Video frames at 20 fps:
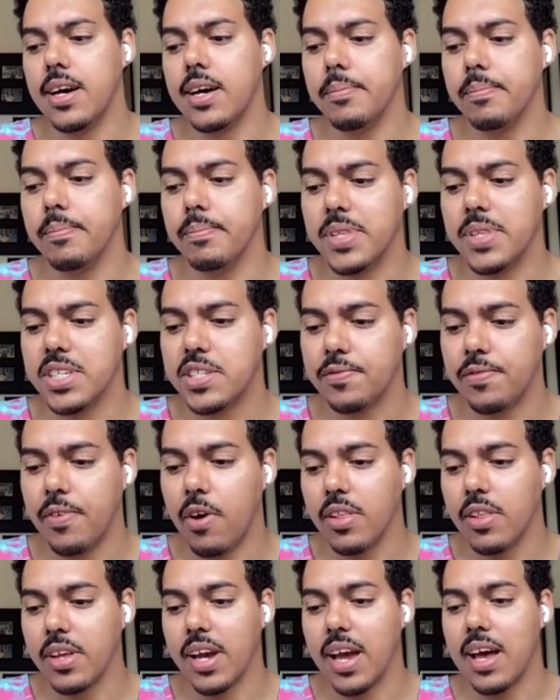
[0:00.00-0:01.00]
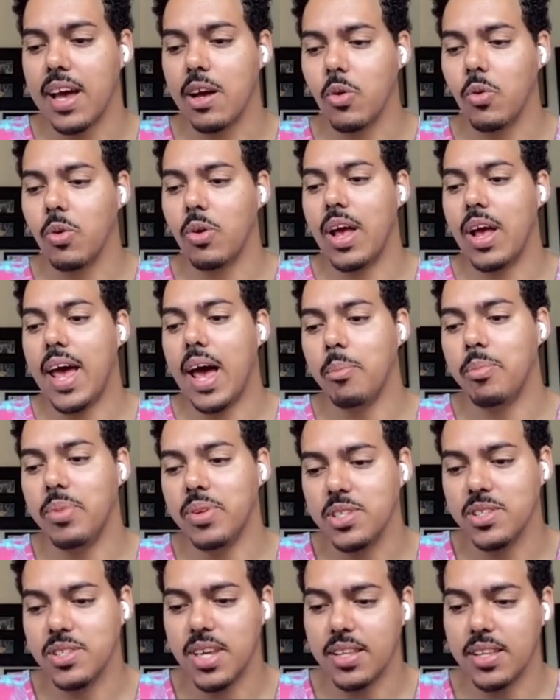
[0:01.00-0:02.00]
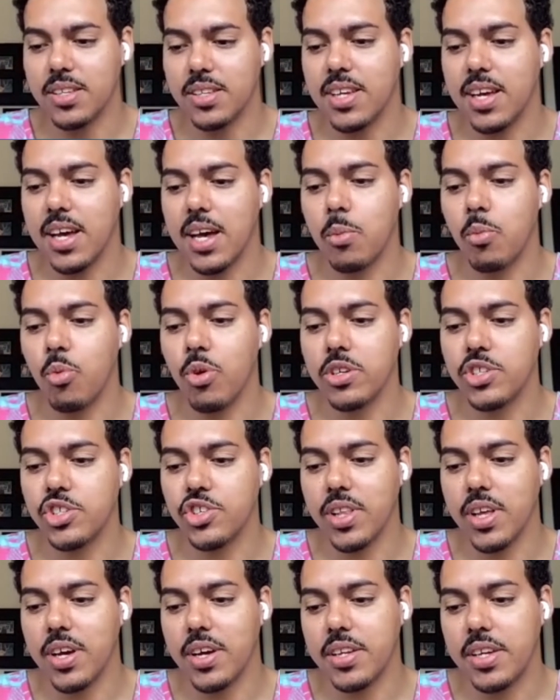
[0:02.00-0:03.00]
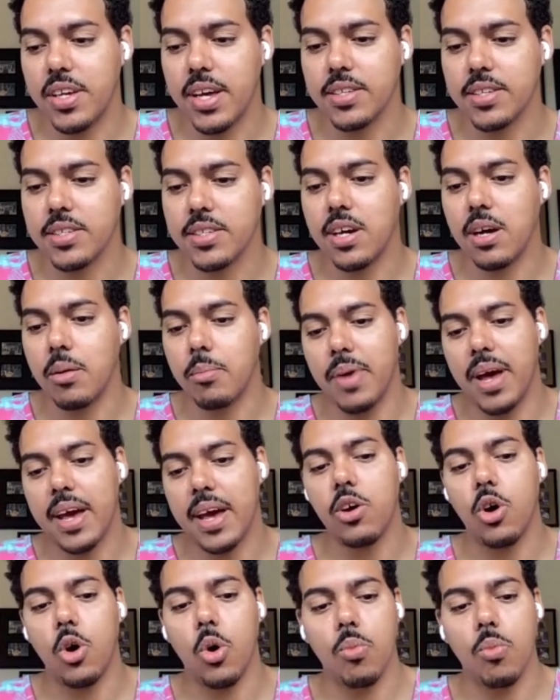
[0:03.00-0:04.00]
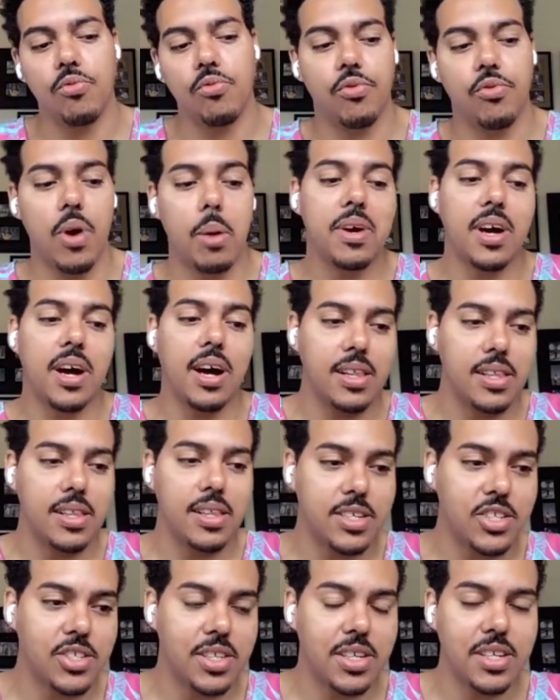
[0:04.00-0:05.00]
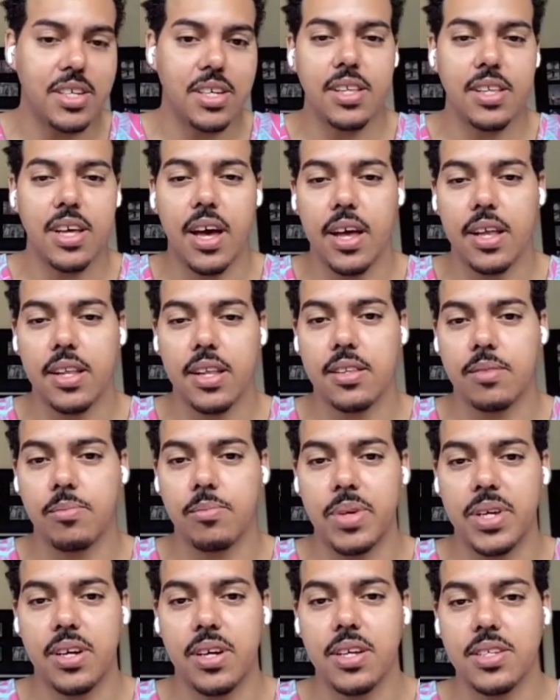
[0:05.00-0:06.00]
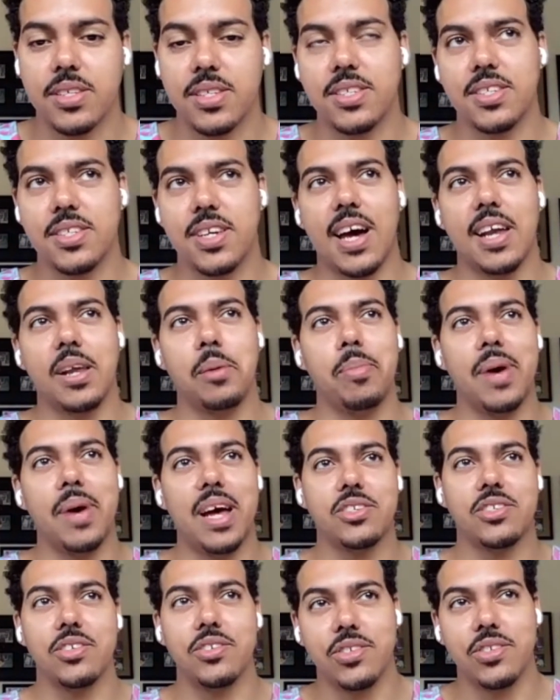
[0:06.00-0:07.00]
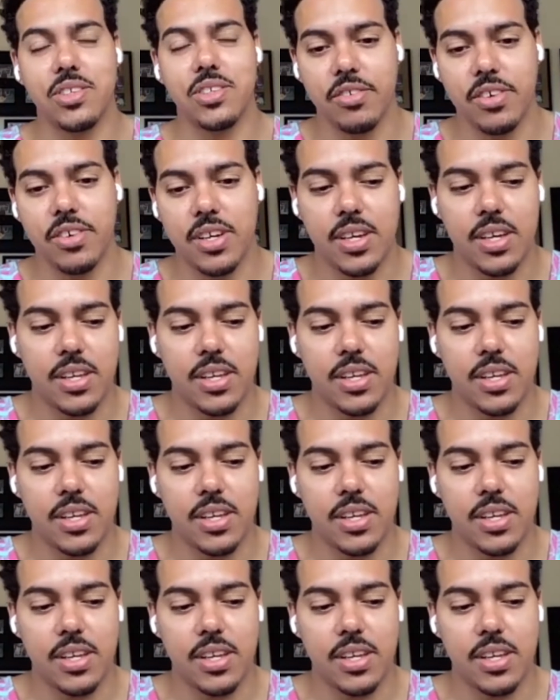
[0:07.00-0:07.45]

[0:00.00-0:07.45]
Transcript: this falling out happens at the time where Trelawney has come back home from college, thinking that because he's got a bachelor's degree in